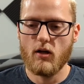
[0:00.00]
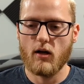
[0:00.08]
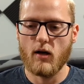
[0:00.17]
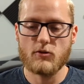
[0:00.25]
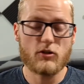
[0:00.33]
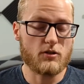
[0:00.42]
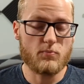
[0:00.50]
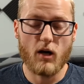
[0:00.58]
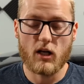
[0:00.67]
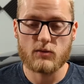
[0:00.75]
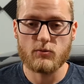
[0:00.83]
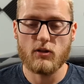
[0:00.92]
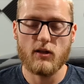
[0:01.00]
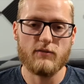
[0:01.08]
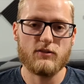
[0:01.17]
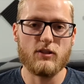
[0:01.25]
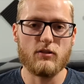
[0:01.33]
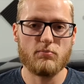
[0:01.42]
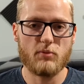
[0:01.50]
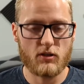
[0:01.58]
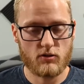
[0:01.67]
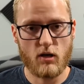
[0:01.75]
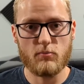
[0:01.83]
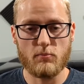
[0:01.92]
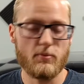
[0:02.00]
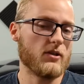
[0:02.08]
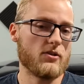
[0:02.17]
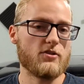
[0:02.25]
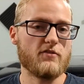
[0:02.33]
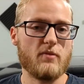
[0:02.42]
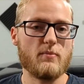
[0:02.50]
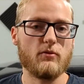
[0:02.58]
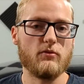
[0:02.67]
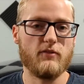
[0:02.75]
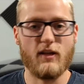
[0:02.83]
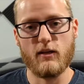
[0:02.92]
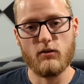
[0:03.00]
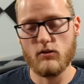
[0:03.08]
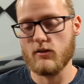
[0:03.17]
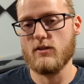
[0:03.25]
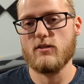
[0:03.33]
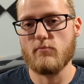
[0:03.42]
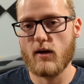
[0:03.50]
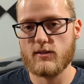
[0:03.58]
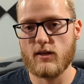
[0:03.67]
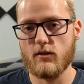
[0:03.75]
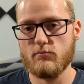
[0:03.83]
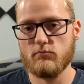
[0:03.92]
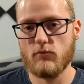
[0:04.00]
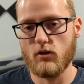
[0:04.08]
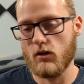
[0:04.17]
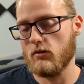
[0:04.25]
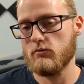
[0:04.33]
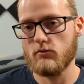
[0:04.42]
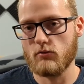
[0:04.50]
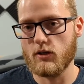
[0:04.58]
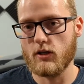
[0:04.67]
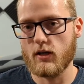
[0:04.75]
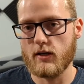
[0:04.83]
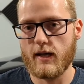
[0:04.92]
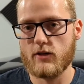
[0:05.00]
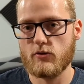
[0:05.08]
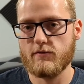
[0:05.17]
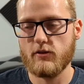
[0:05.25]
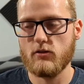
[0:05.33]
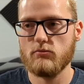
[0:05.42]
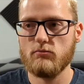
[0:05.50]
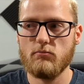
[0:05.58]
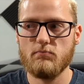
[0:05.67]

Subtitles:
I'm sure it's possible. I've seen a couple of pictures of people who've been like, oh look, this is my setup running on an Android phone,